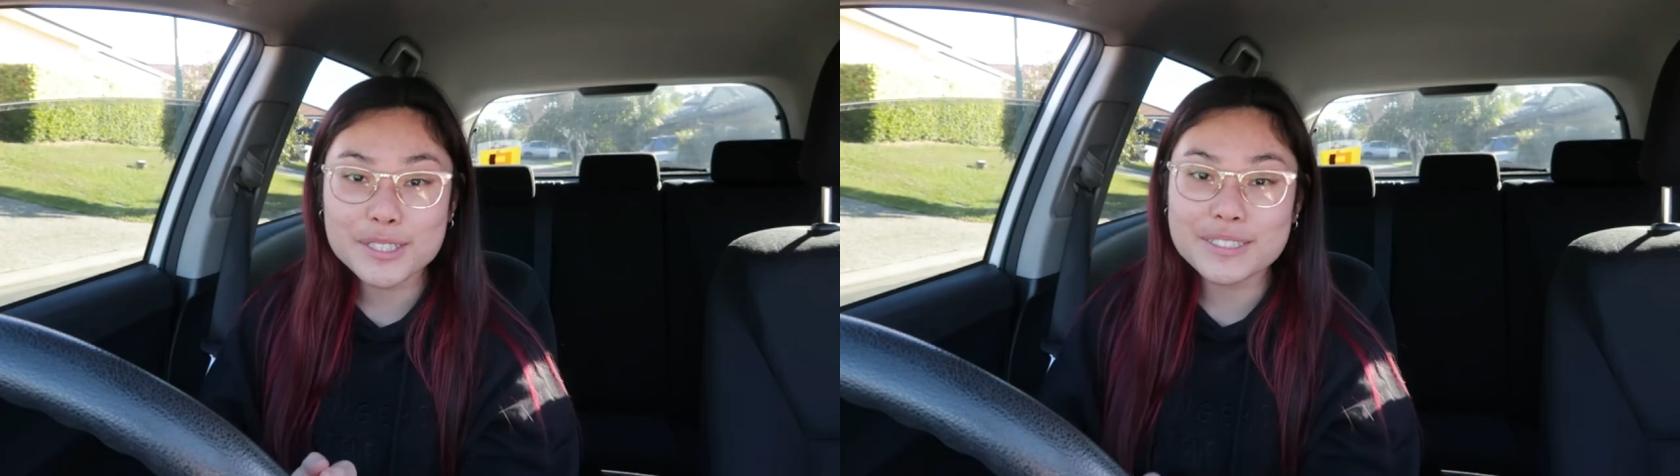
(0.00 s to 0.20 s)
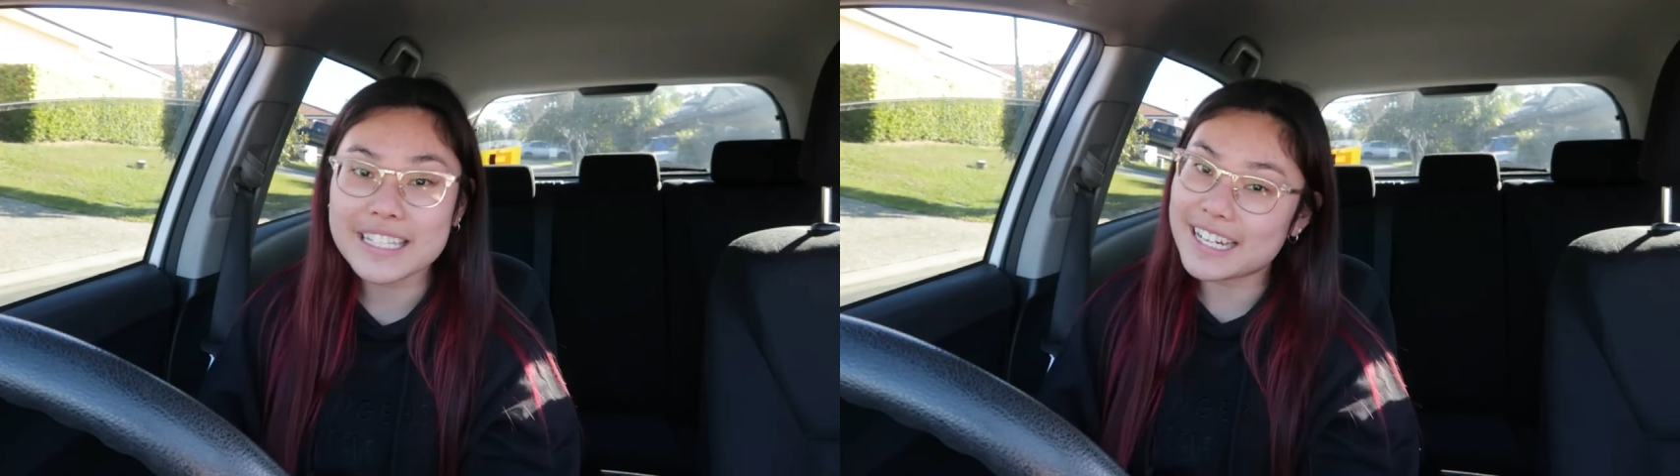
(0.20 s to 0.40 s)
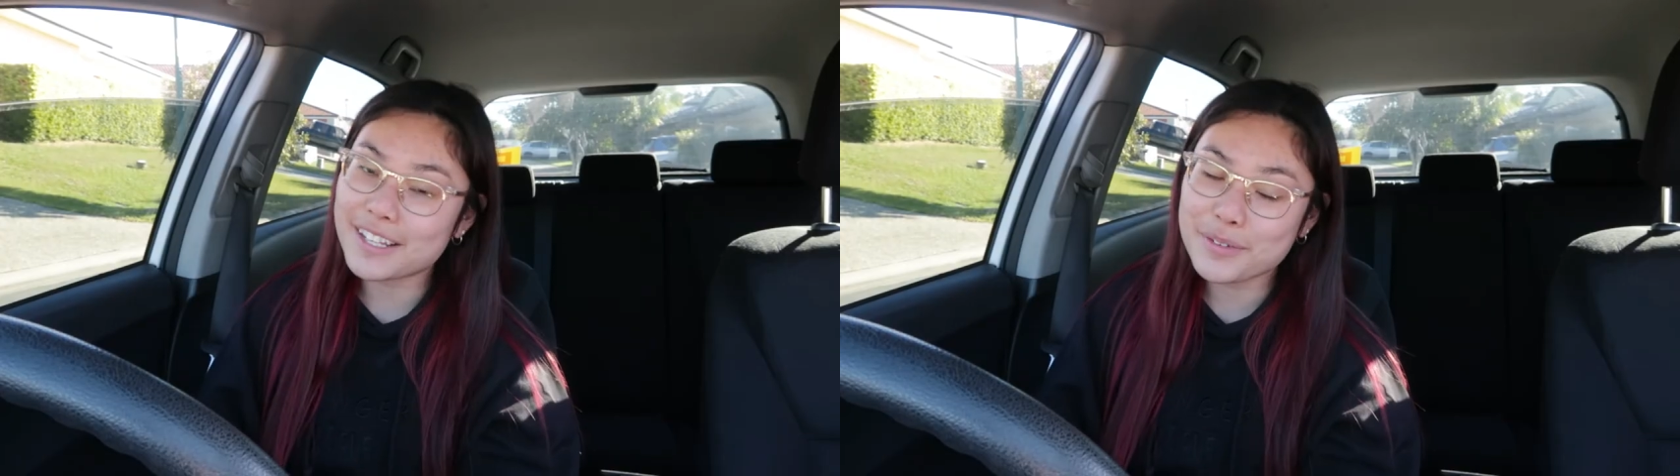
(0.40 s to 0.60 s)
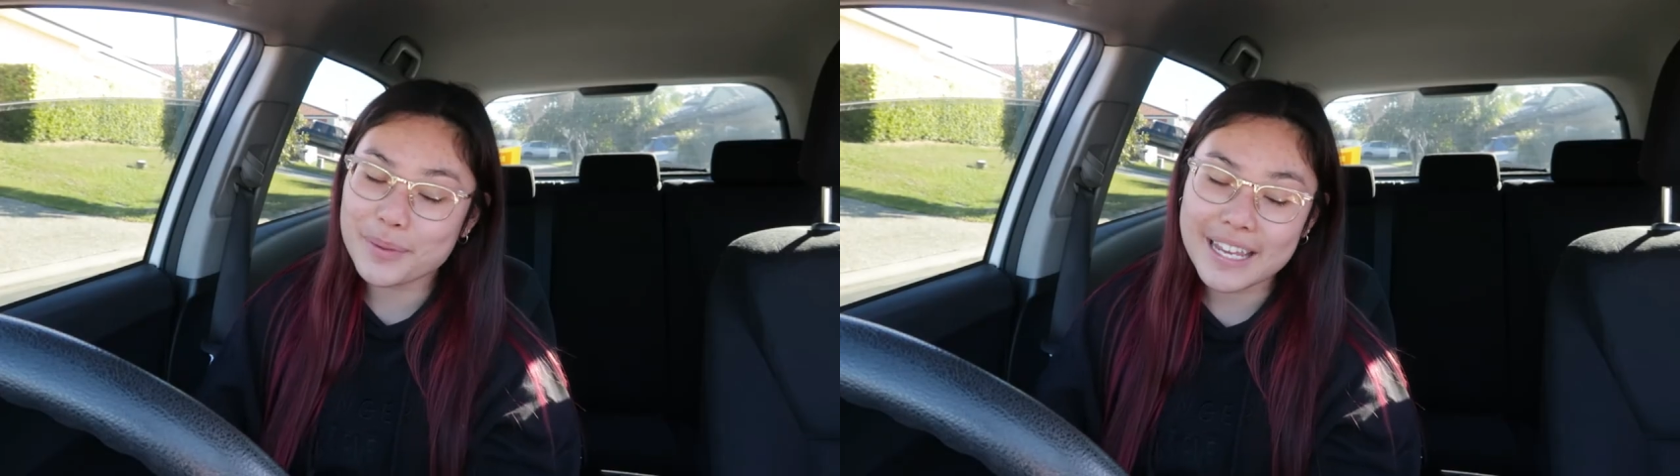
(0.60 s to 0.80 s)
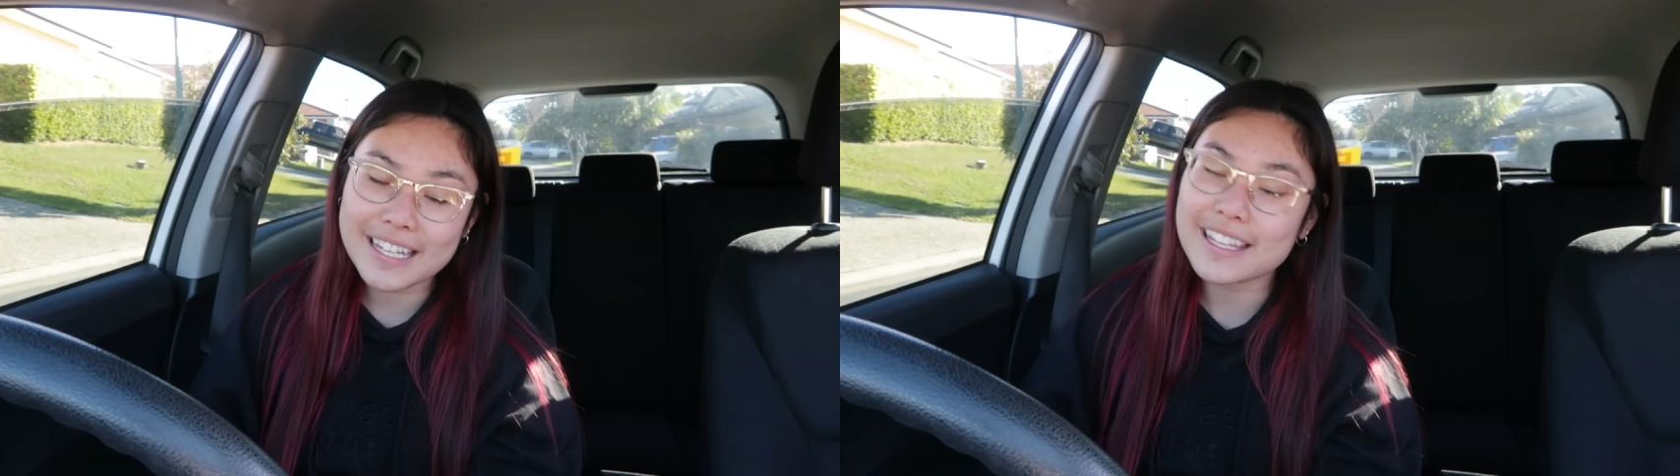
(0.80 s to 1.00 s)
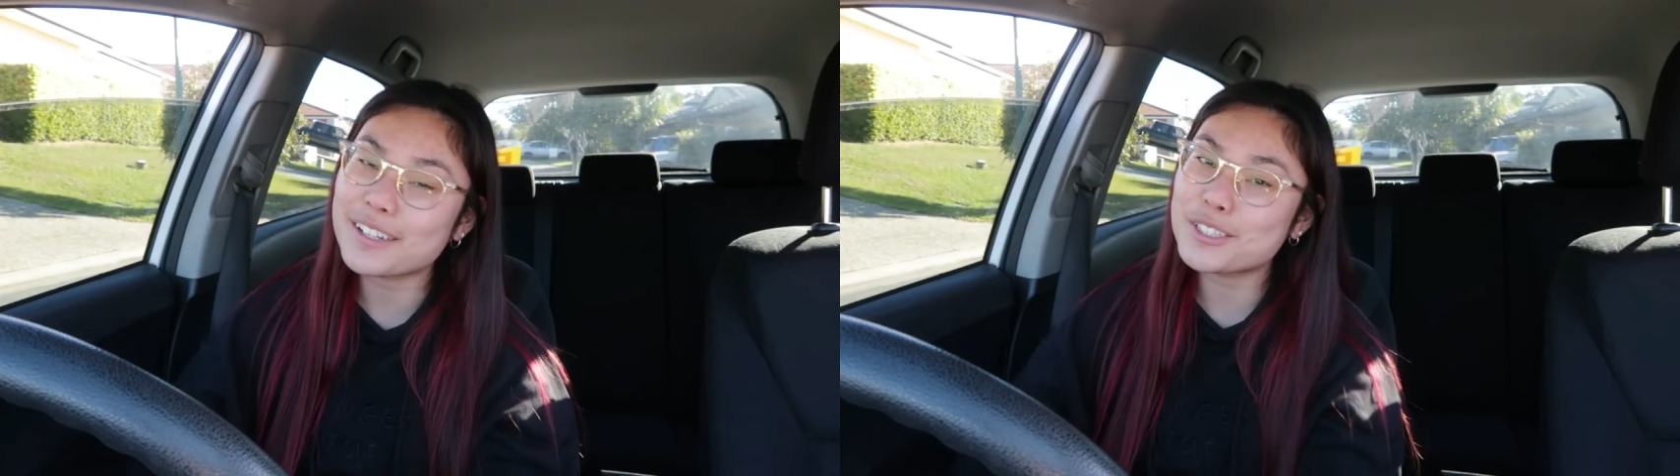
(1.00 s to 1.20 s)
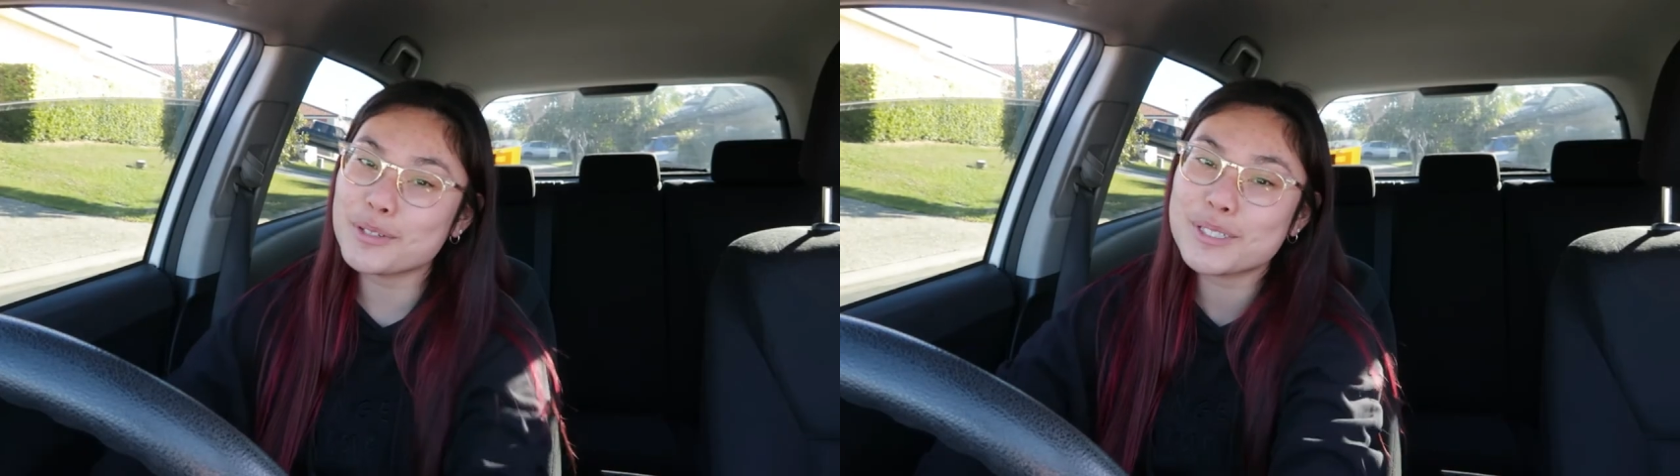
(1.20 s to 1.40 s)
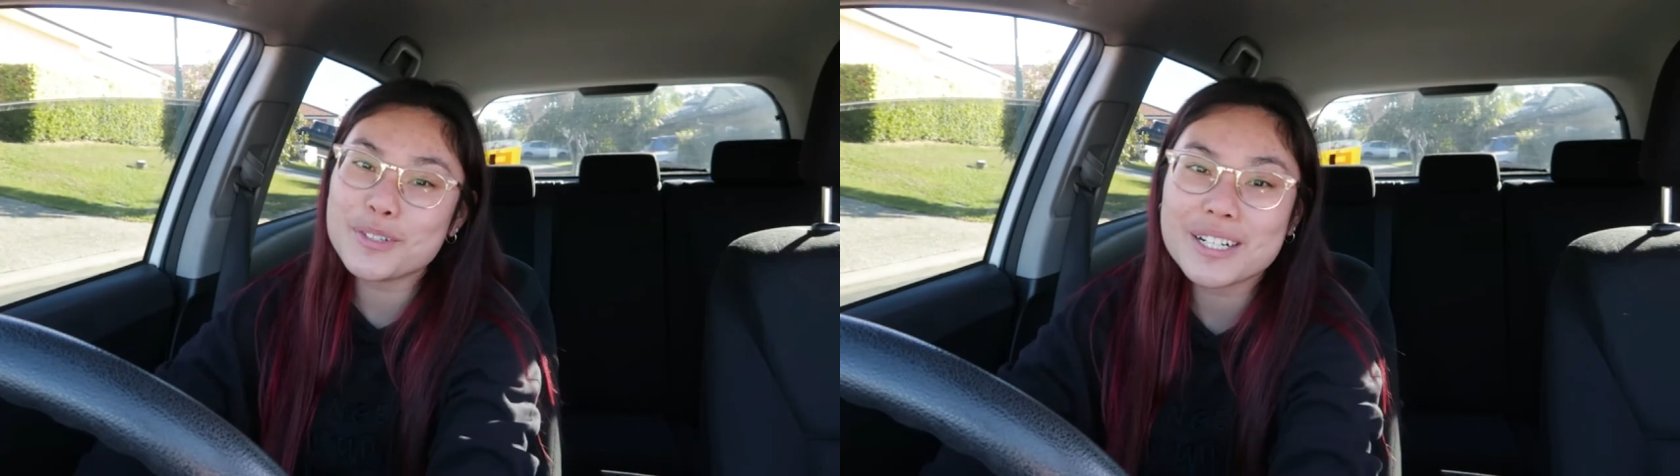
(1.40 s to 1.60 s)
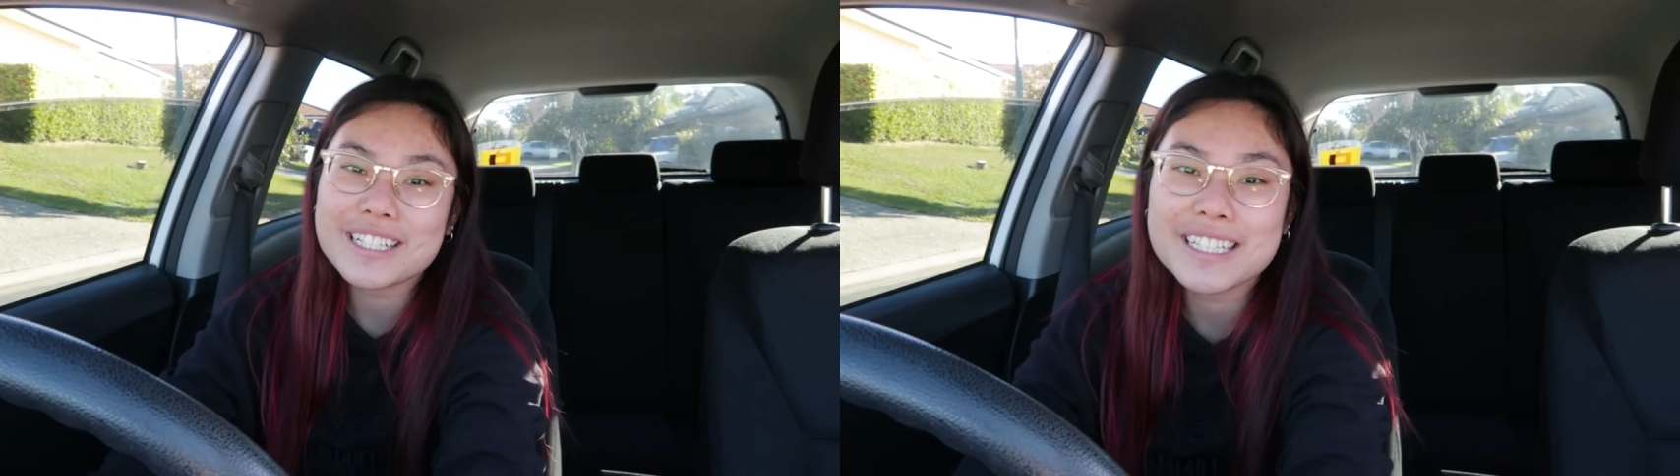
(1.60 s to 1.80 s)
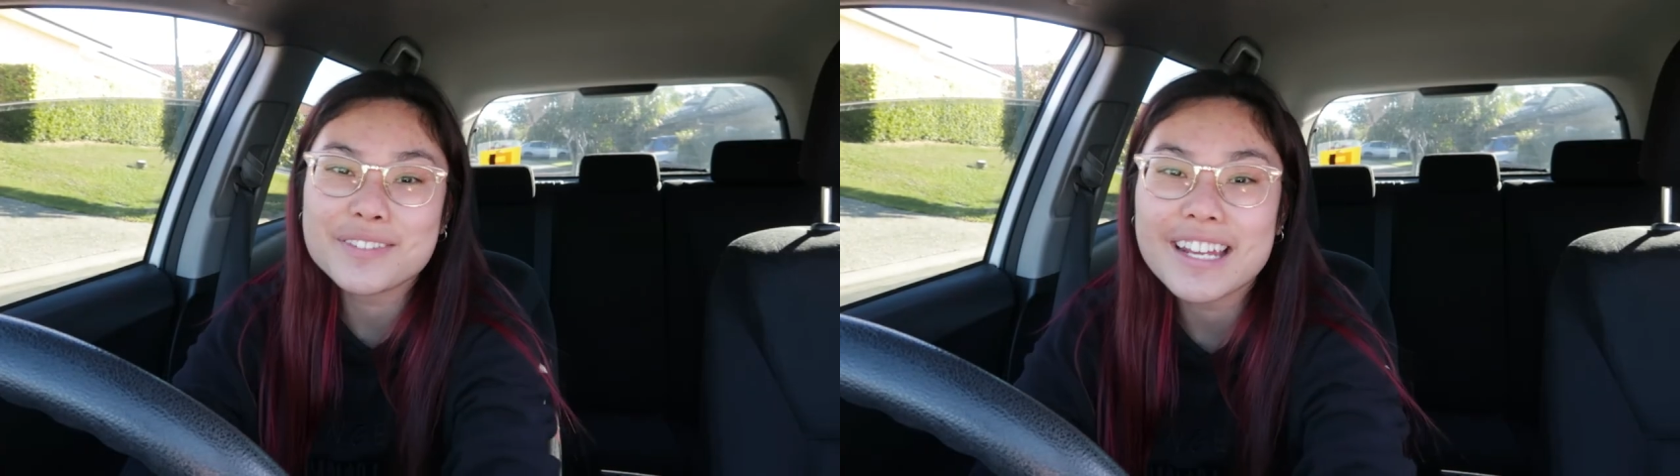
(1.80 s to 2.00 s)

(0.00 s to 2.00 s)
so it's the end of the week. Thank you so much for watching this